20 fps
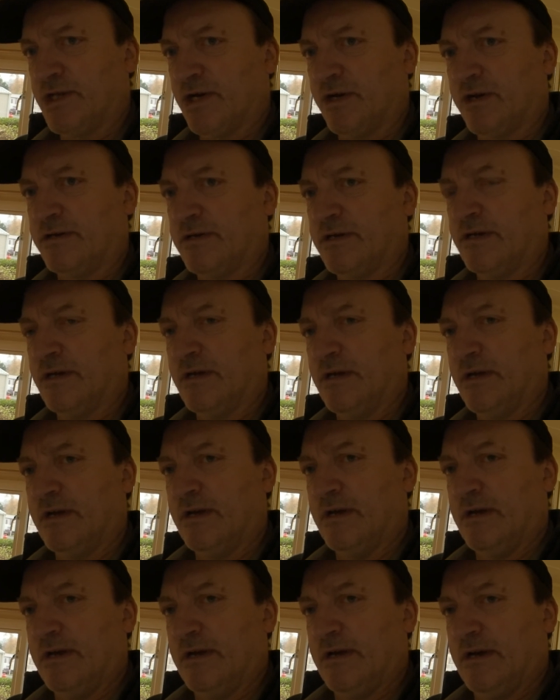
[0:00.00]
on,
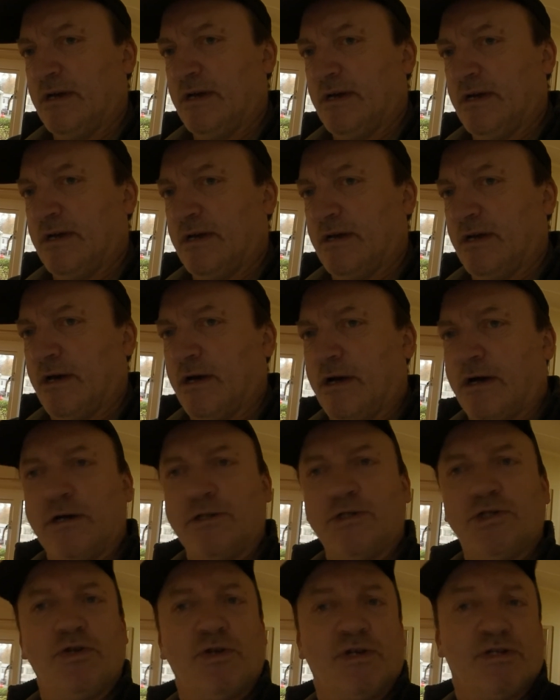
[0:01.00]

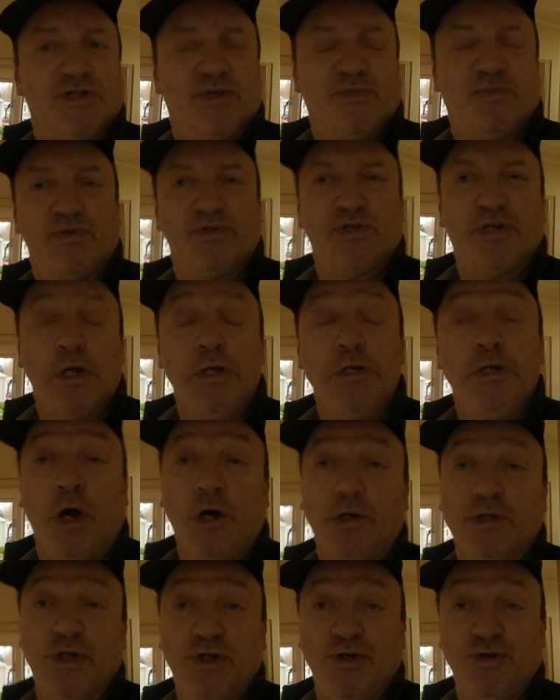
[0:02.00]
aren't you not supposed to
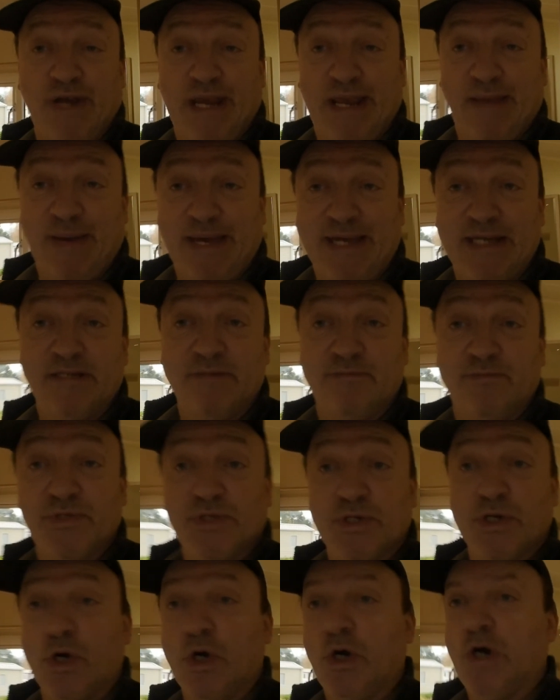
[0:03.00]
not drape
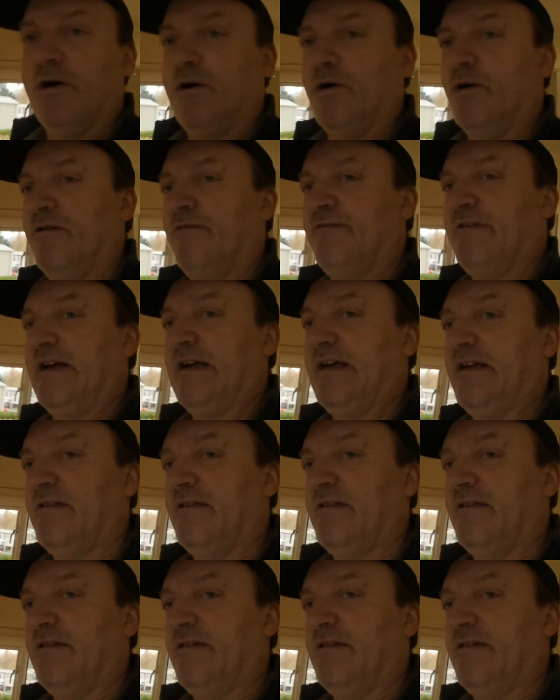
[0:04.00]
items over